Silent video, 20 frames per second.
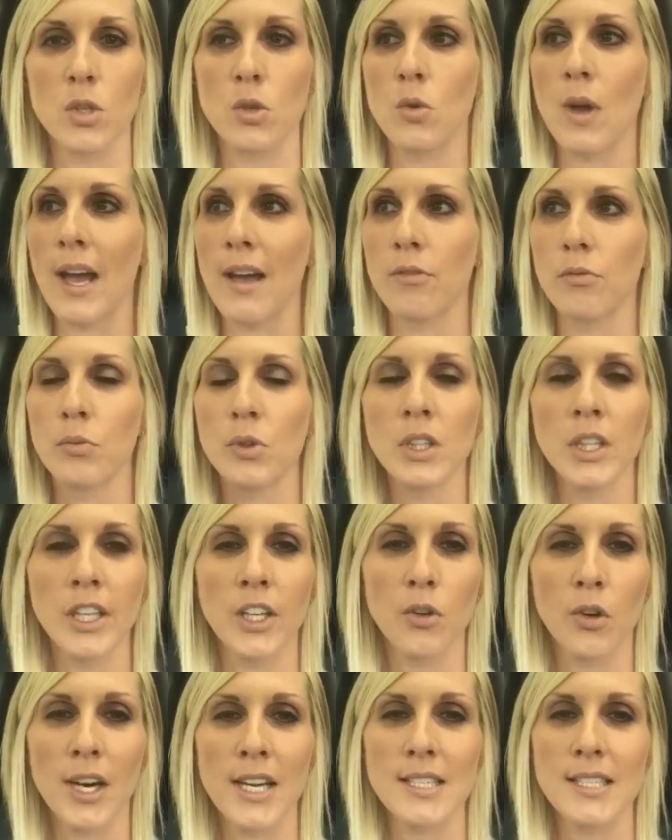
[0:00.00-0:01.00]
who have really
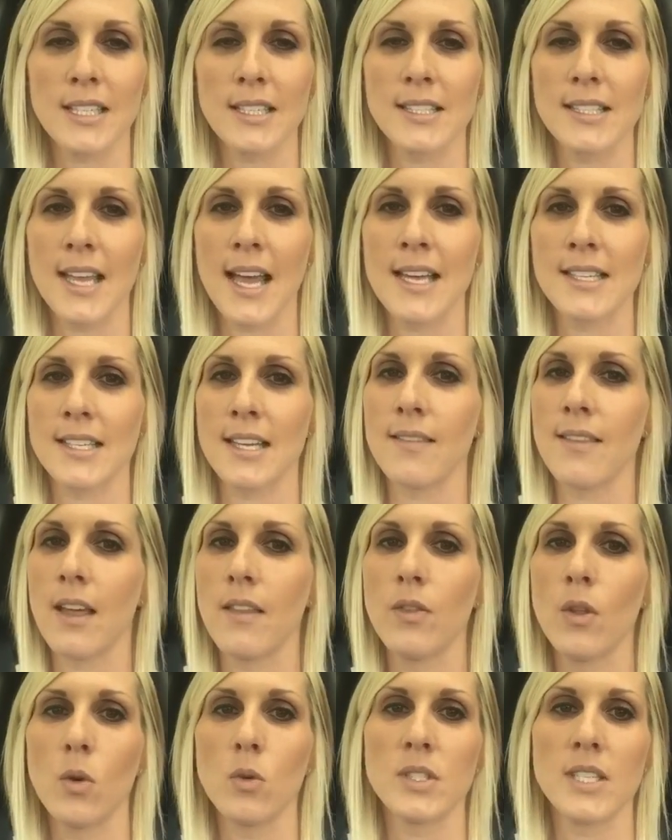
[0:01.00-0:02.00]
great success and
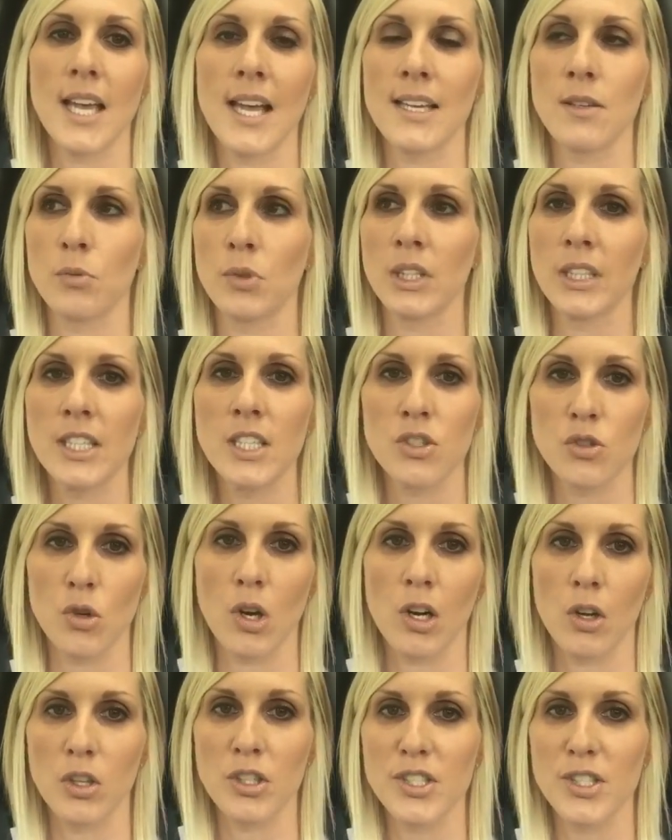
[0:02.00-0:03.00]
then those that really struggle?